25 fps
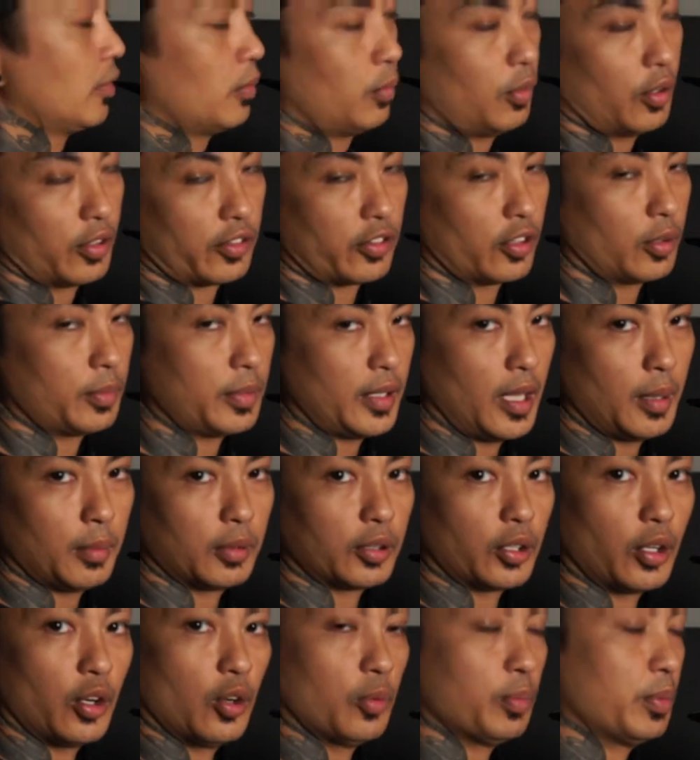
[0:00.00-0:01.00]
we'll still be able
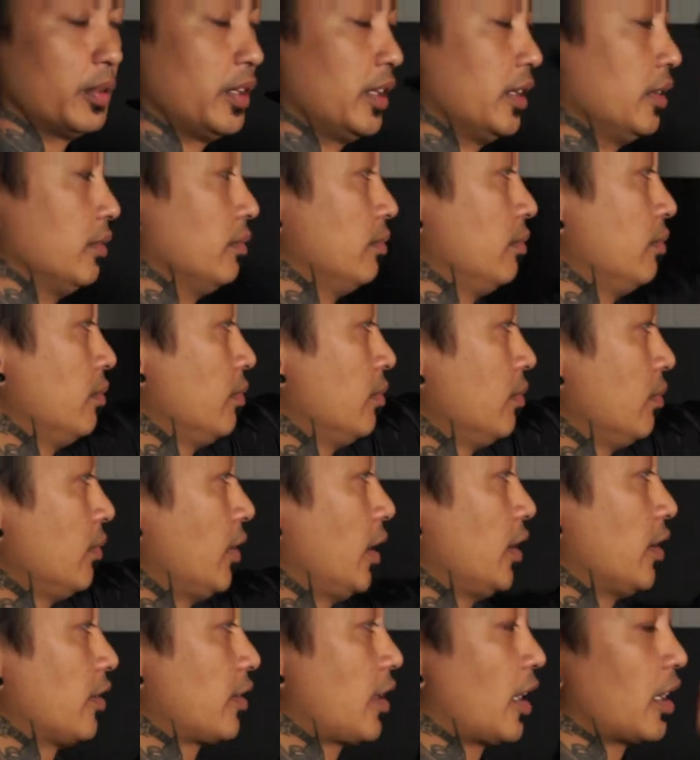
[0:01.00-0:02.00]
to open it
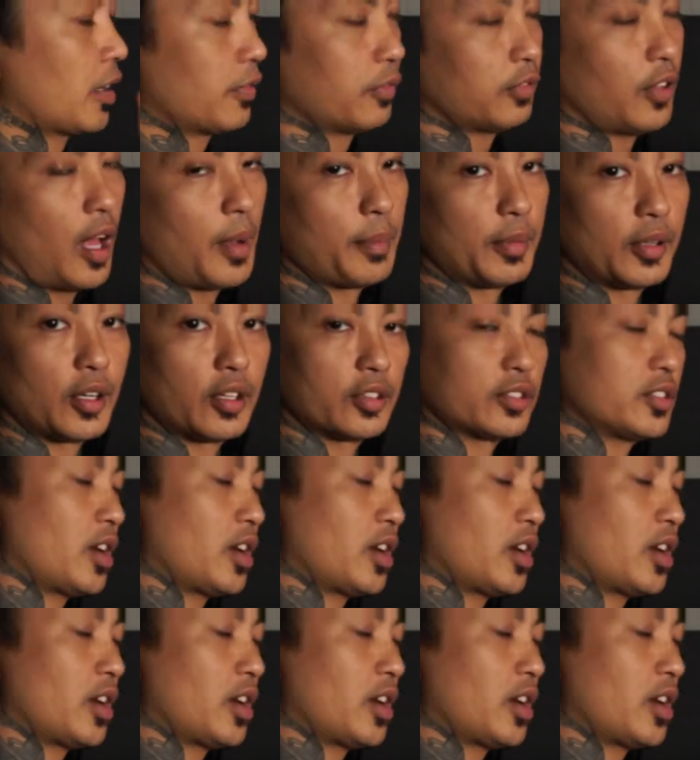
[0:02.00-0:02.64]
and just kind of flop it on